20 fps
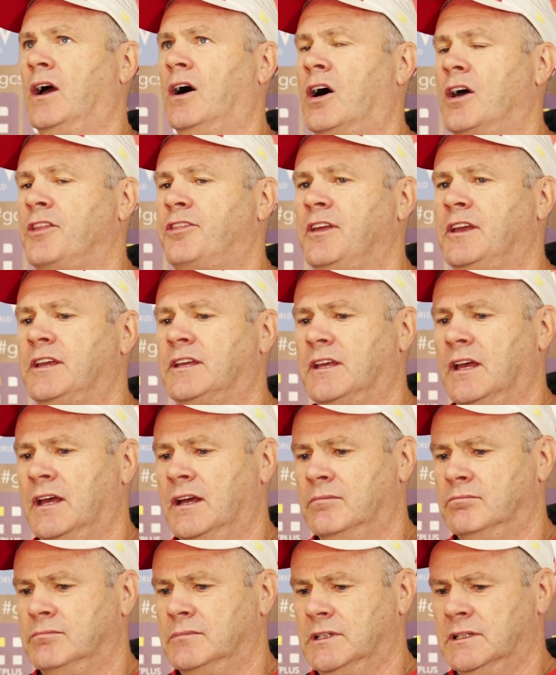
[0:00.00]
Yeah, I think,
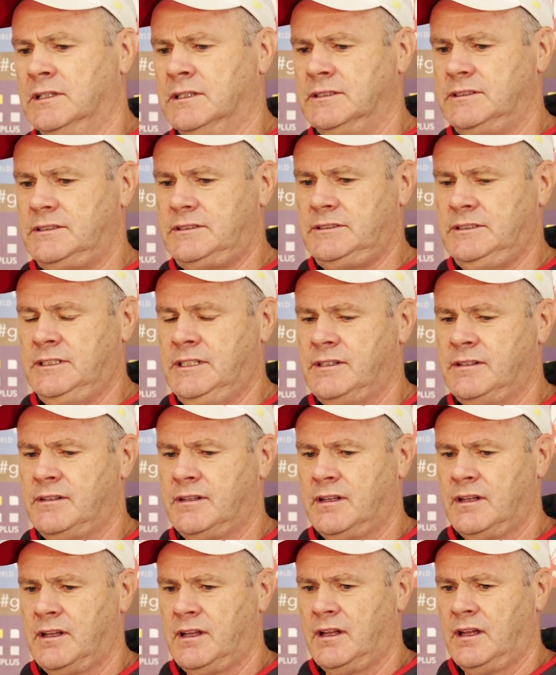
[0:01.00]
and
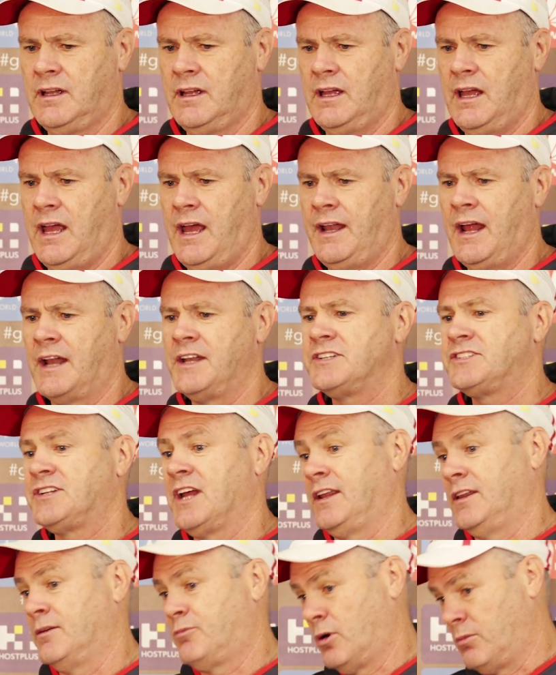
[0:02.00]

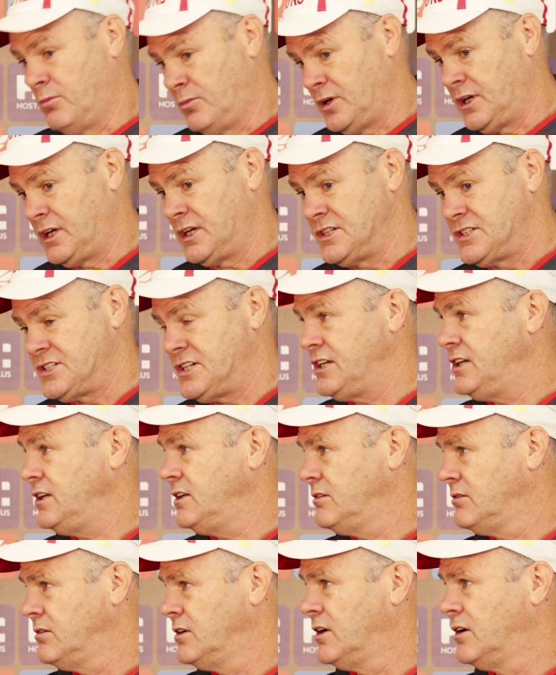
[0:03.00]
understanding the problem being in
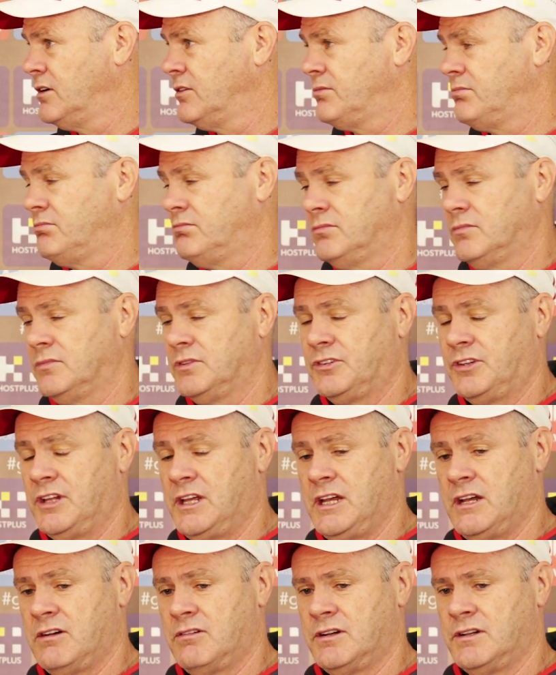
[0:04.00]
Sydney when I was
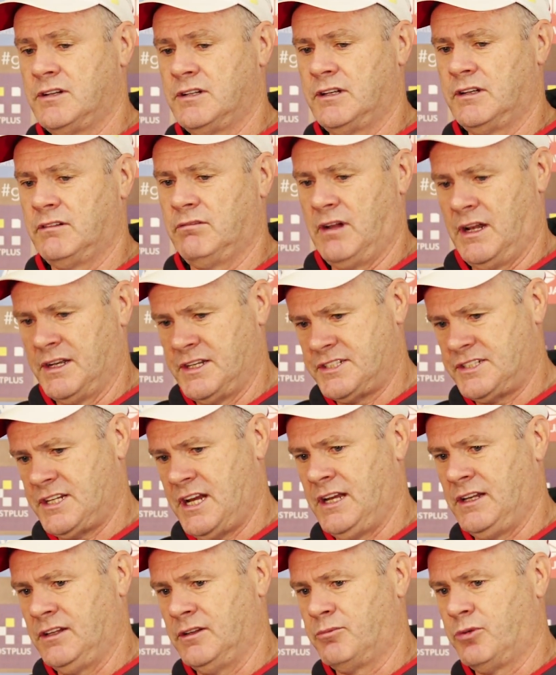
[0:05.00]
there and
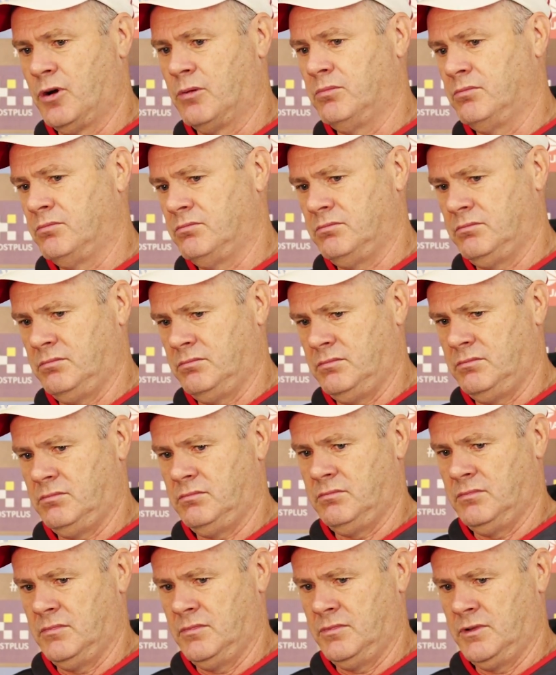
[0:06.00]
understanding the problem
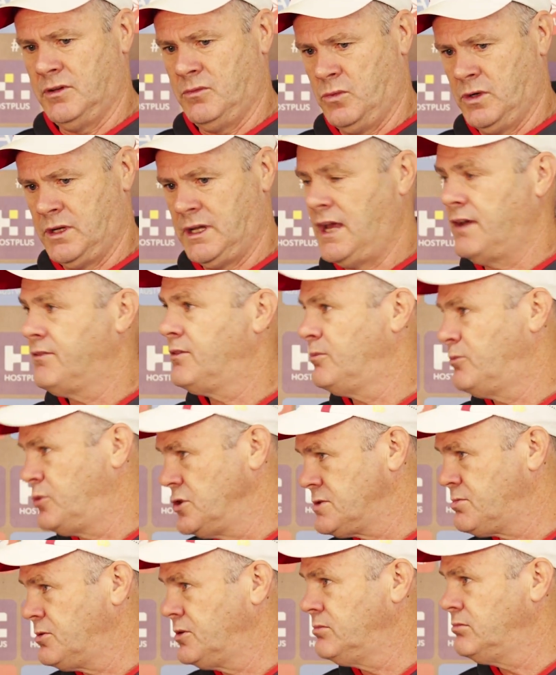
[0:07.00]
that we have in
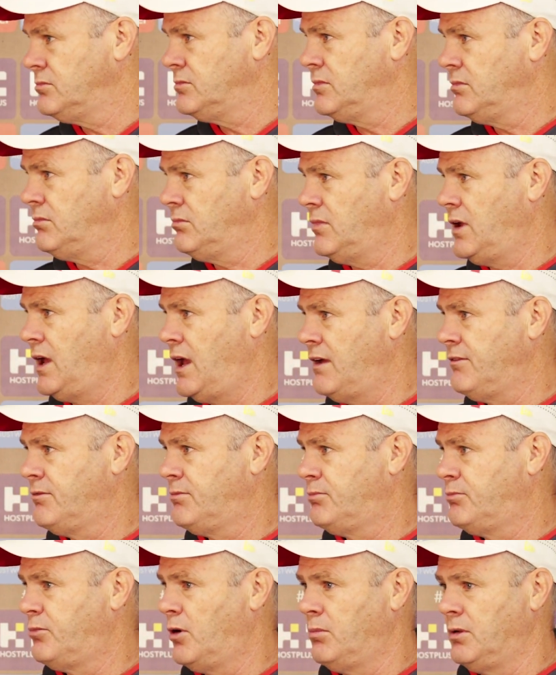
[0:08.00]
Brisbane
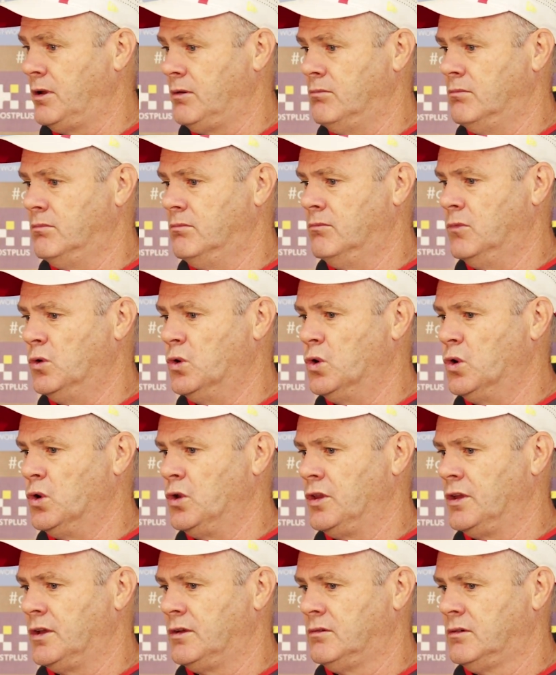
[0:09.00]
have probably
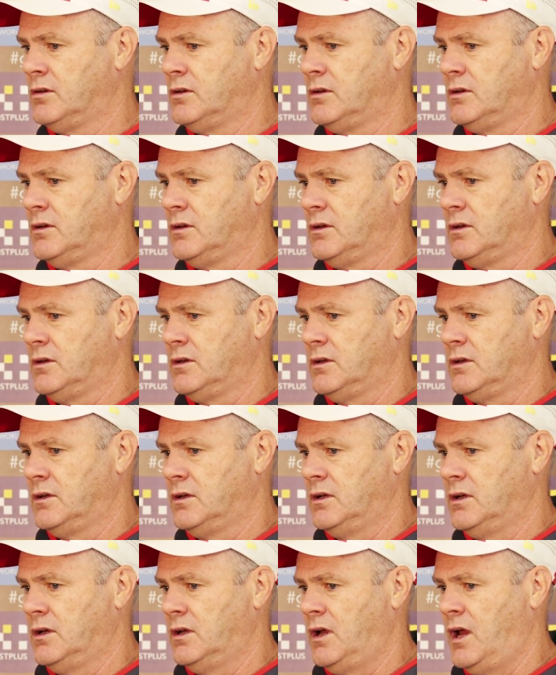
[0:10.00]
more than,
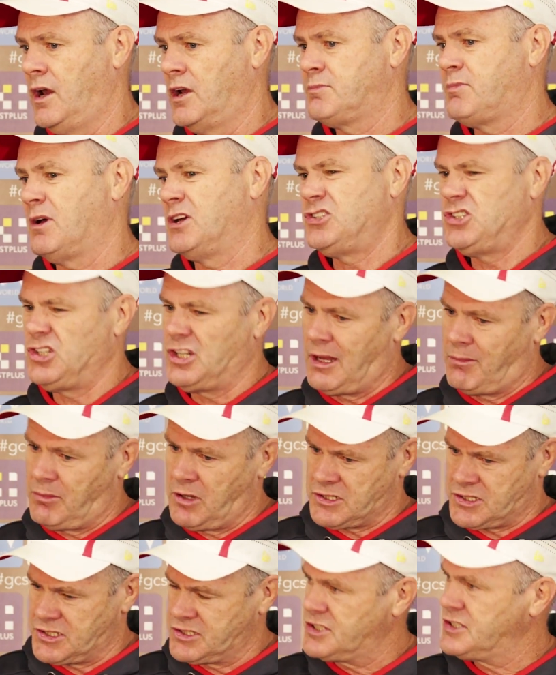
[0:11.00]
and I suppose
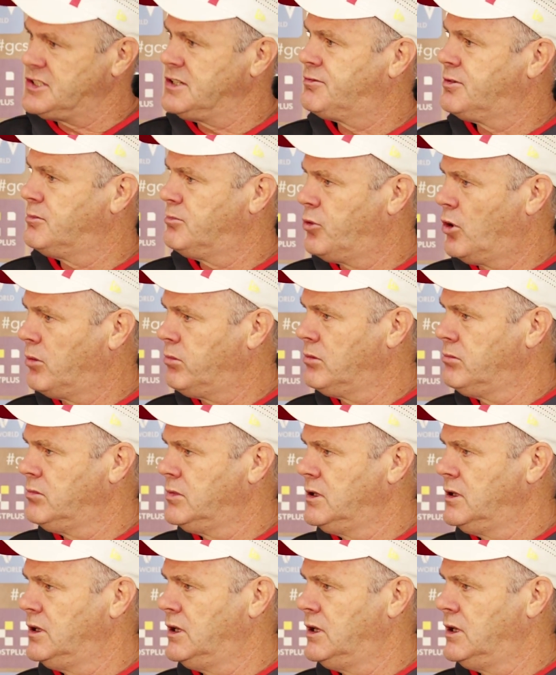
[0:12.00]
GWS is a different problem.